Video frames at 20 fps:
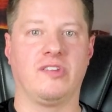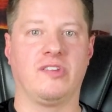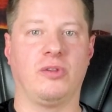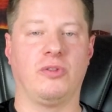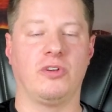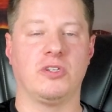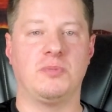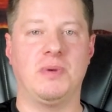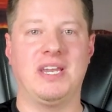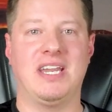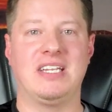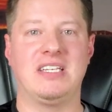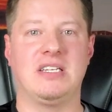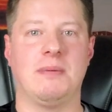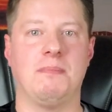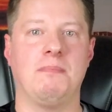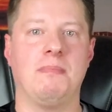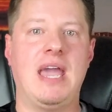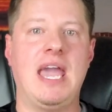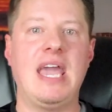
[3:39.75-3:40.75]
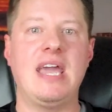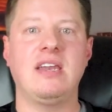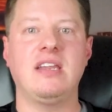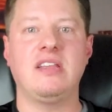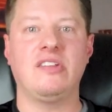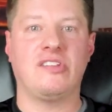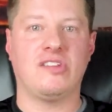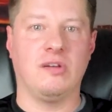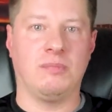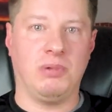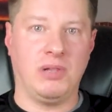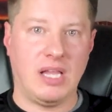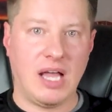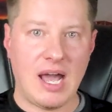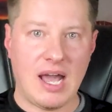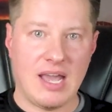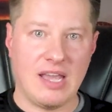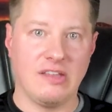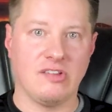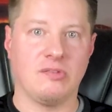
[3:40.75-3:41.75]
So there's been a demand in
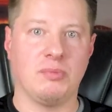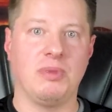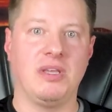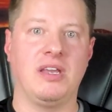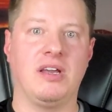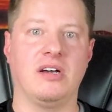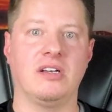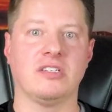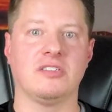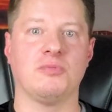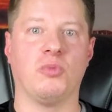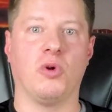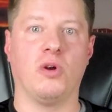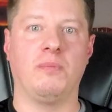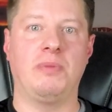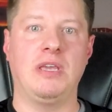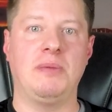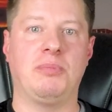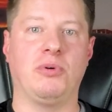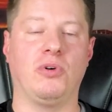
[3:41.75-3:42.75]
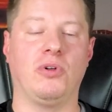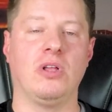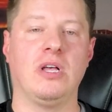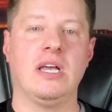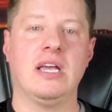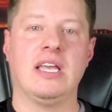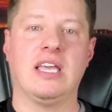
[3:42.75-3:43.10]
supplies because more people